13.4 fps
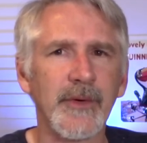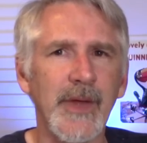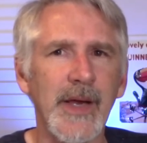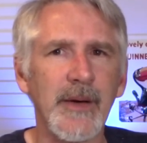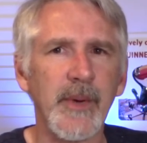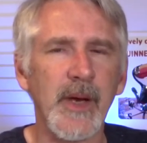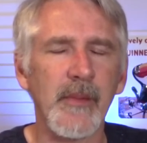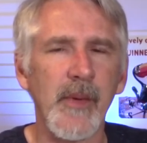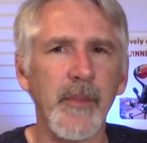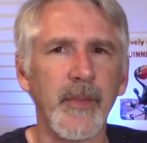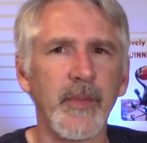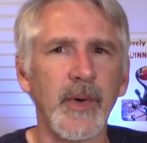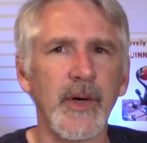So that'll be come
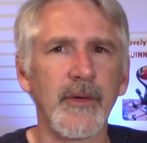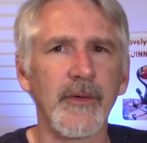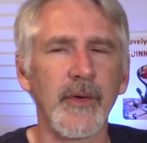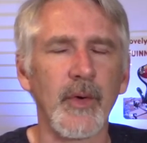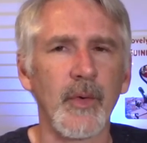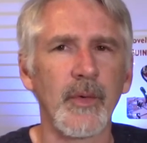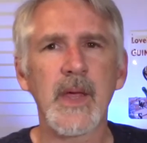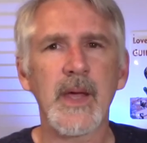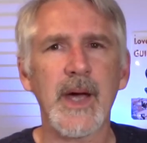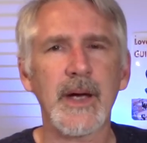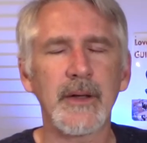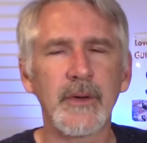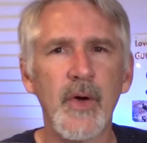up pretty soon.
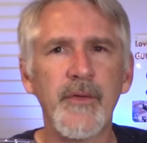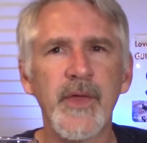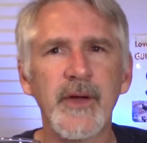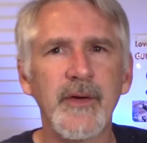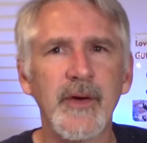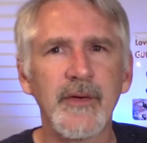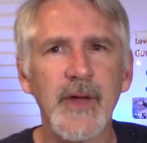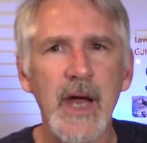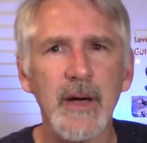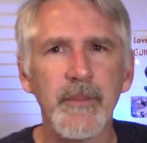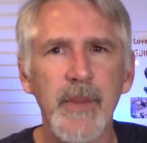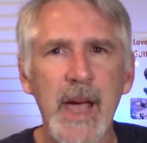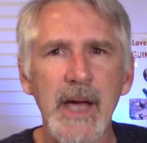I don't know if this
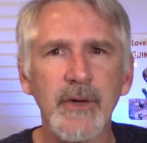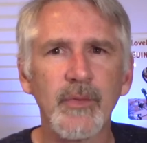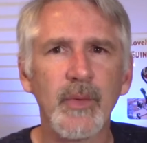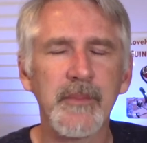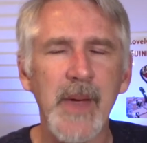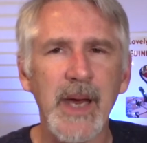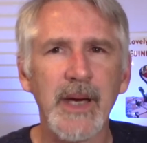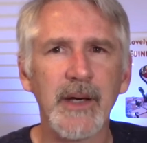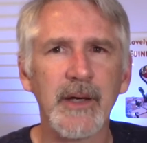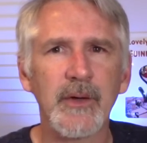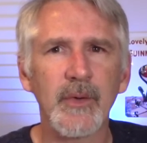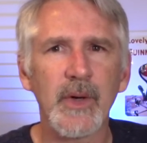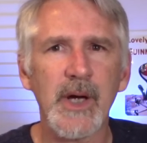exact batch will make it
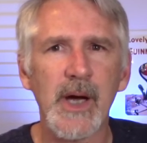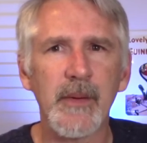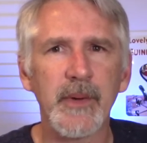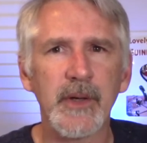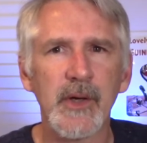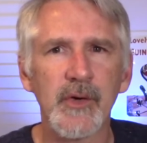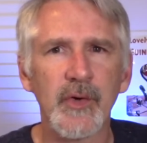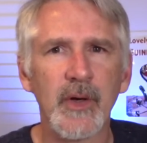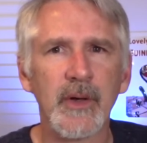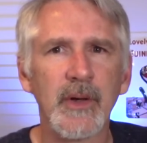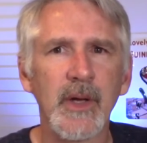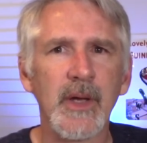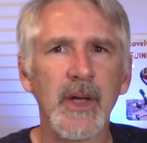into a
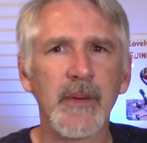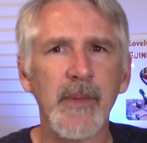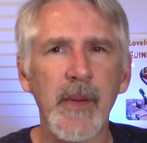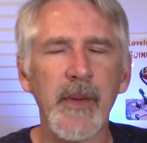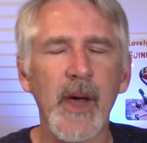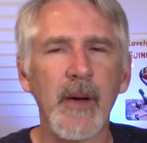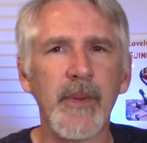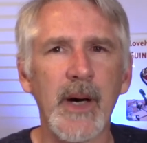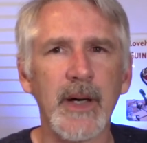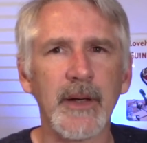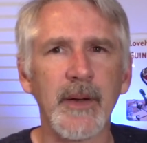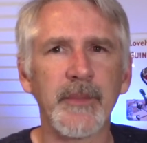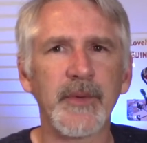competition. Maybe I'll
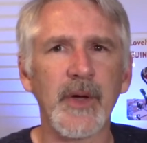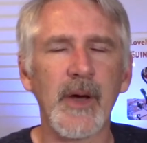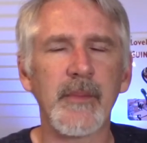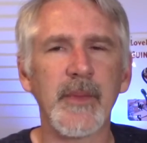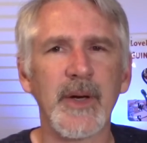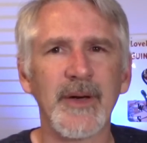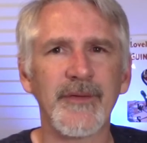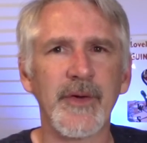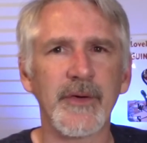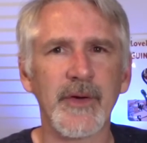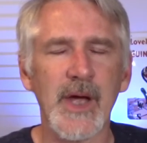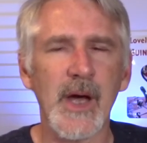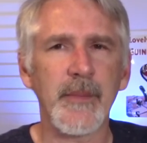bottle up some, and if
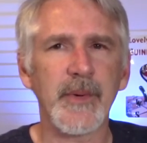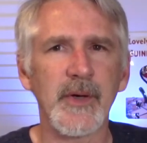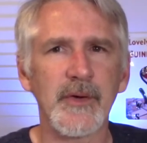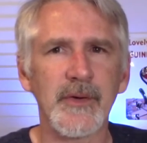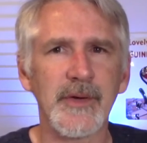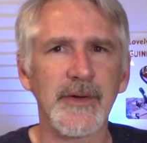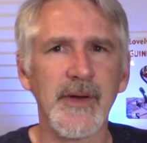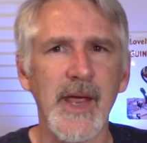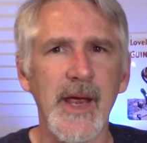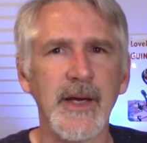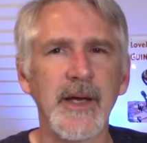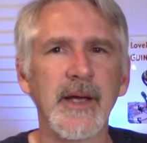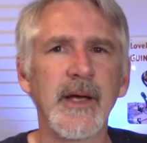there's a competition that's
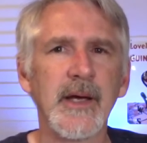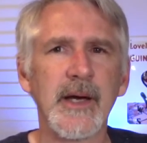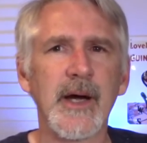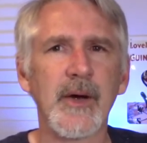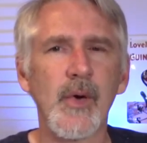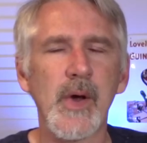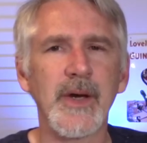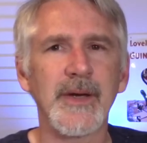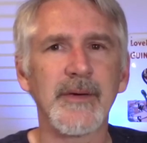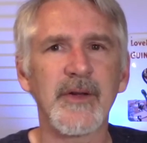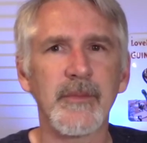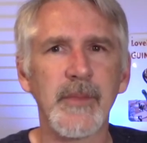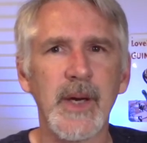handy, I'll go ahead
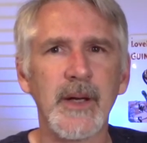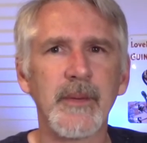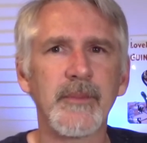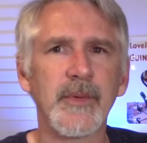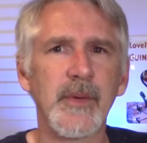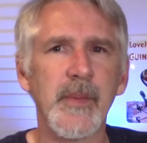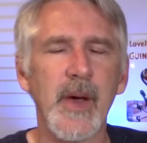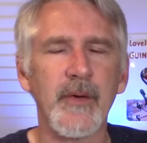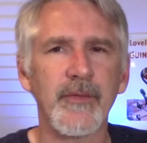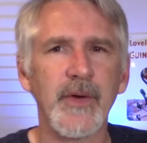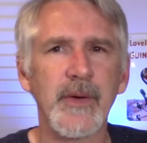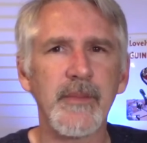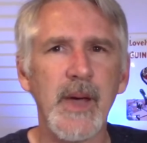and submit them, see about
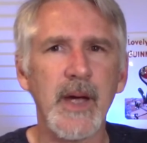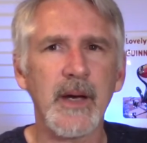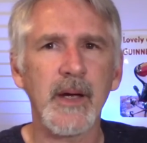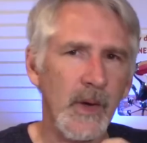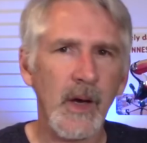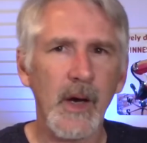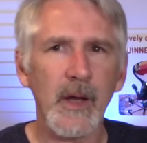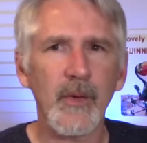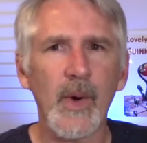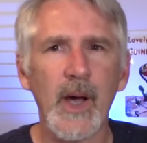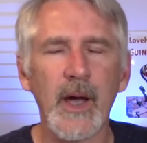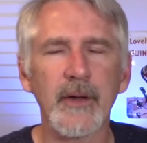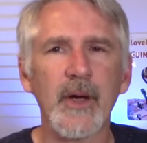feedback.
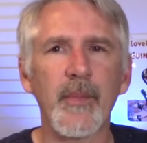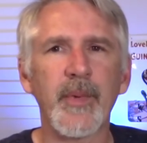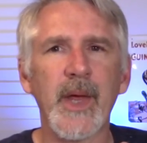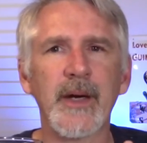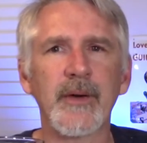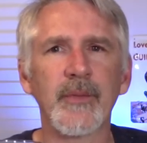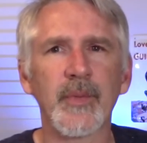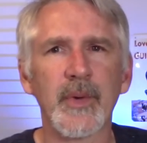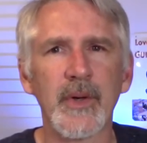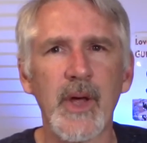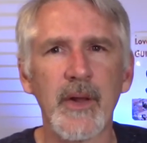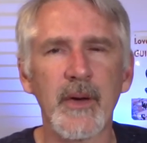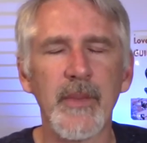Otherwise, I'll plan to brew
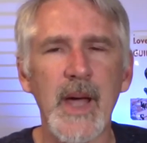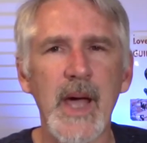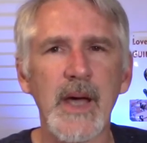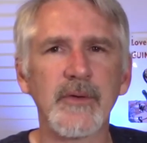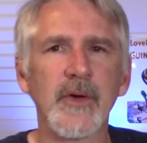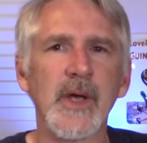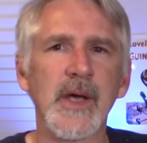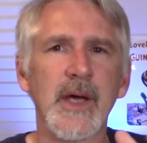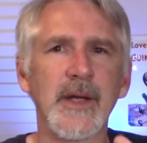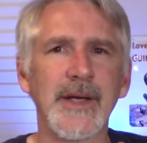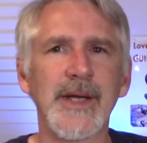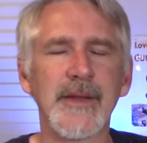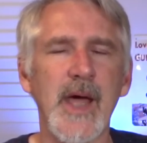another batch
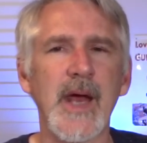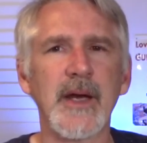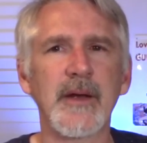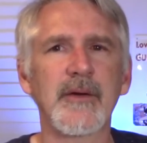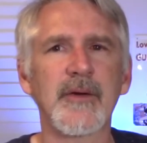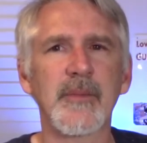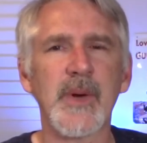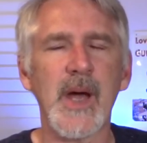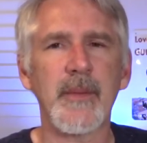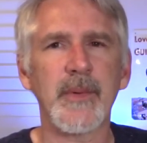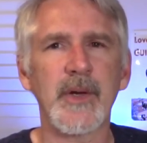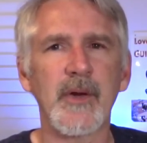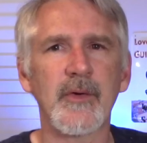and get that into some
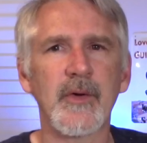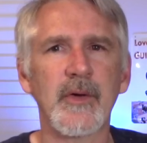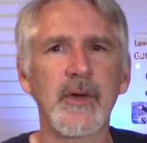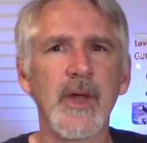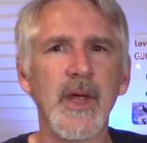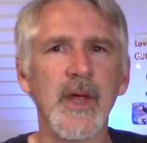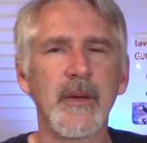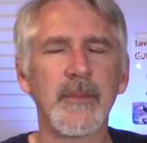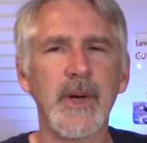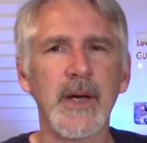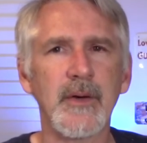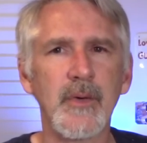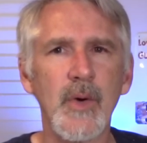competitions.
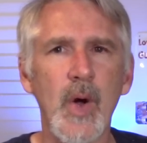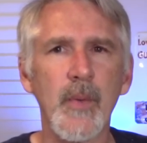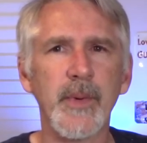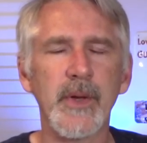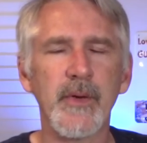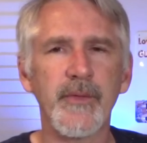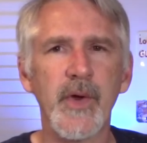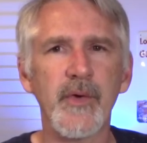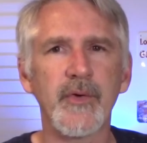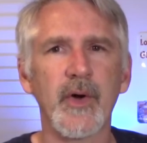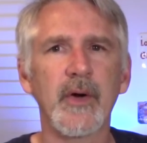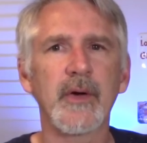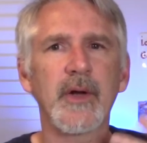But I do hope in the
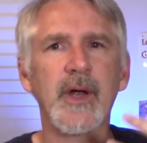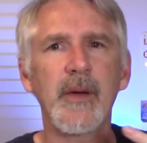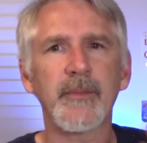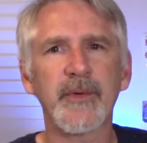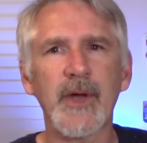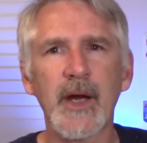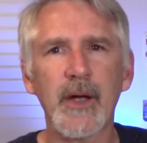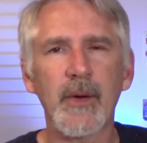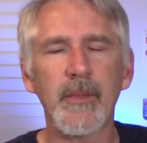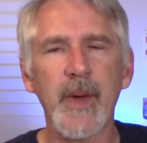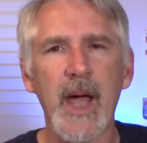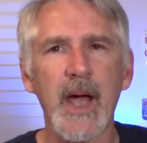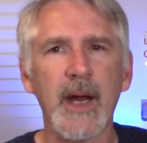future to cycle
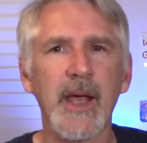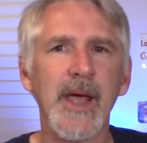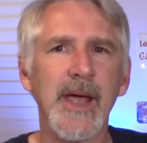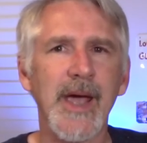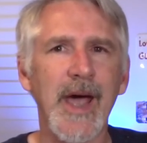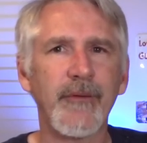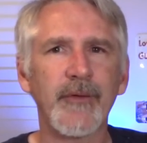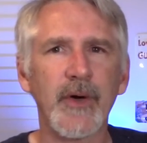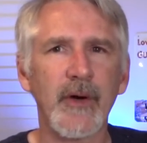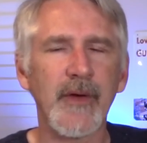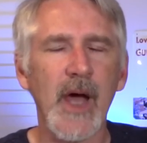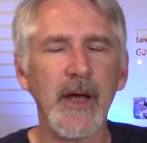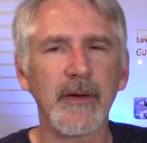back after
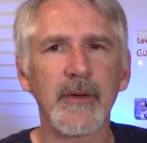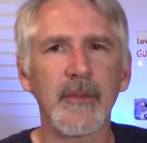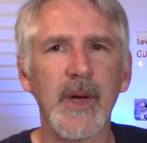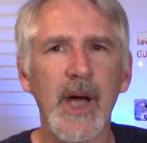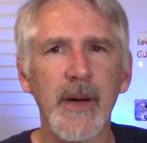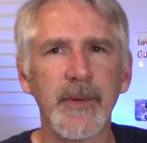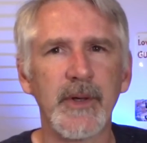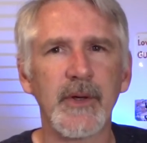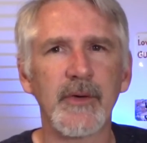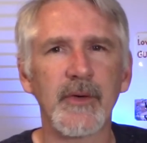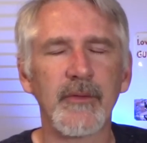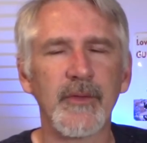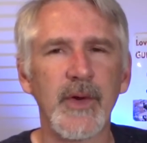I've gotten some
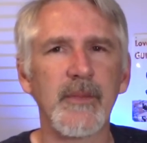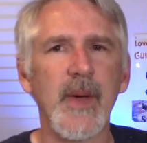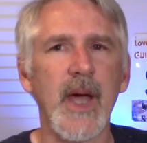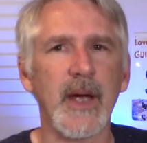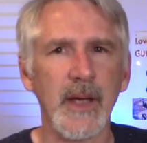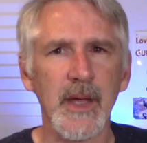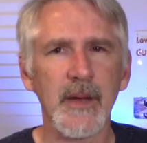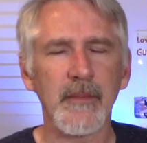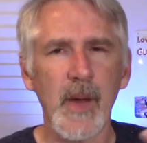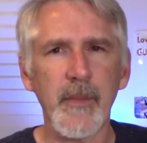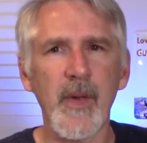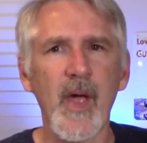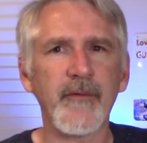competition feedback.
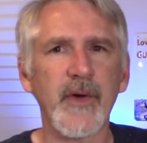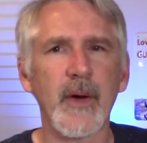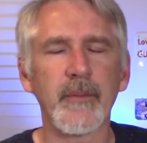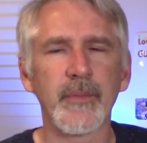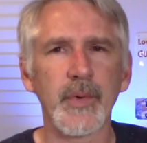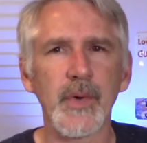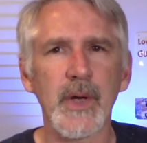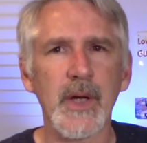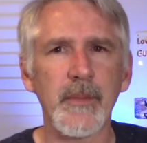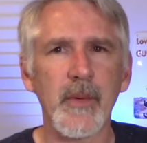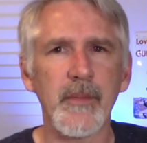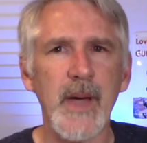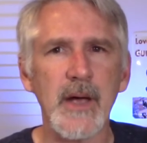Maybe after I've brewed a
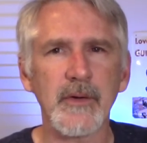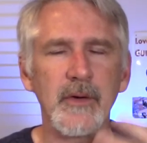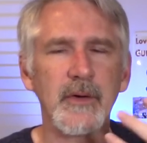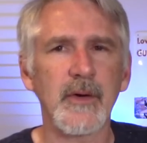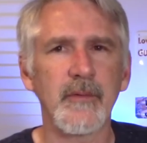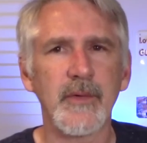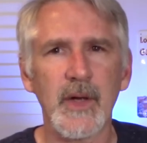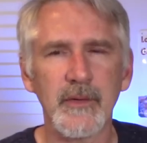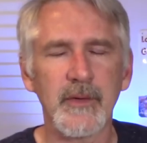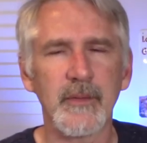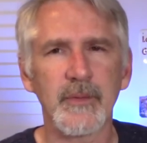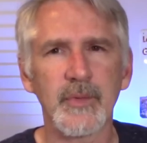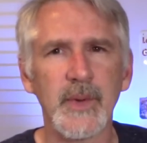couple batches, I've done
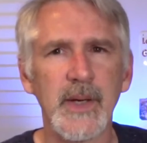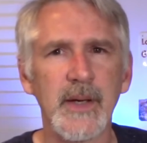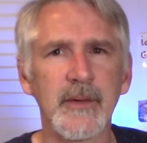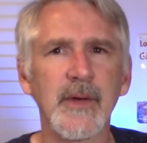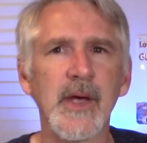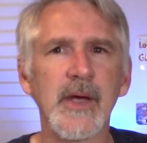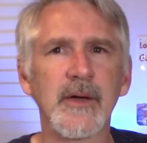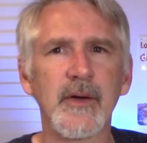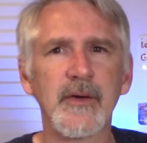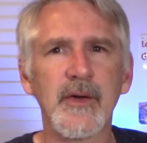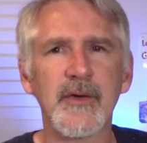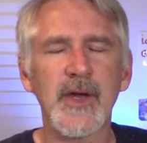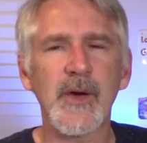some tweaks
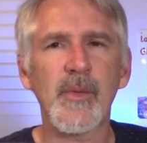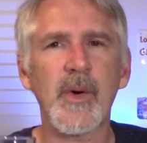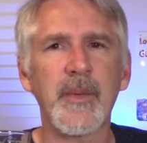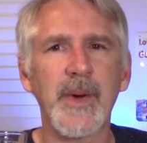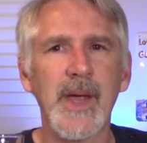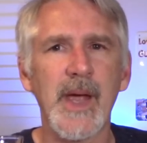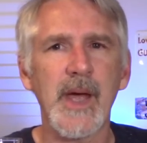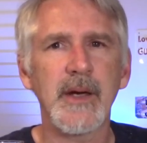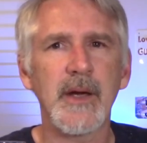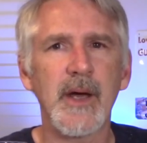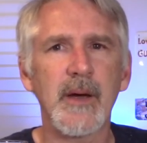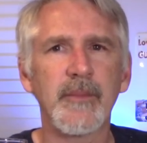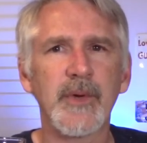just to see where we end
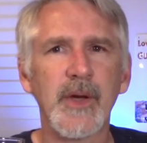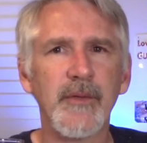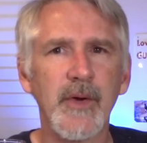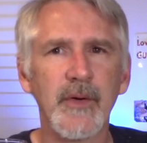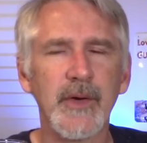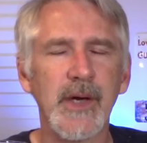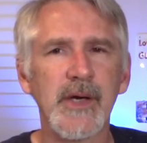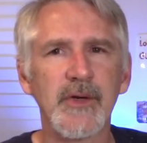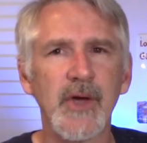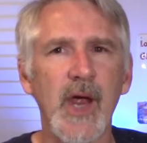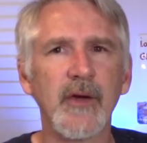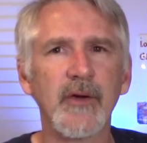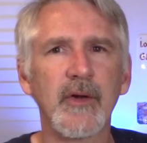up, see if there's any
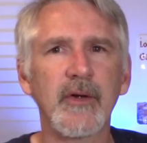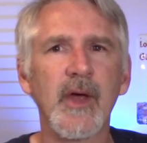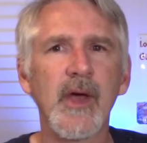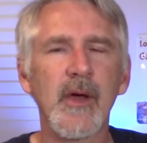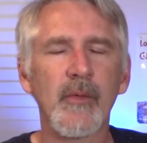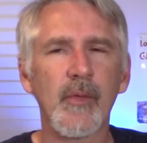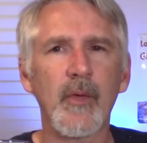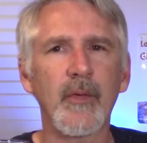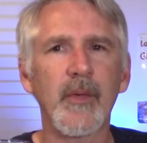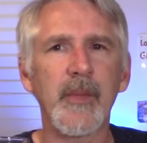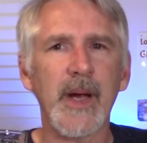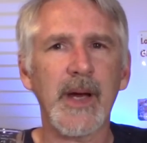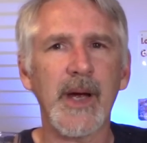changes what were
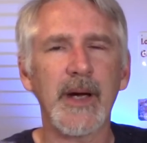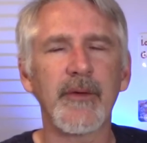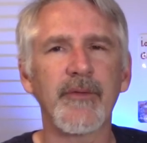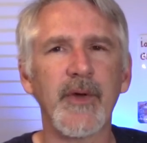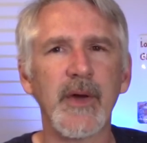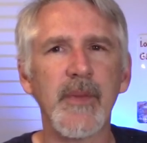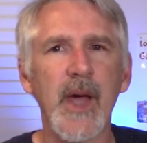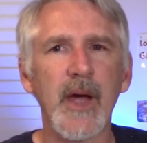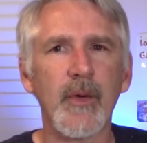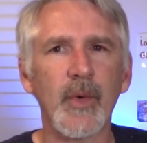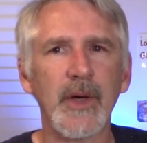my kind of feedback?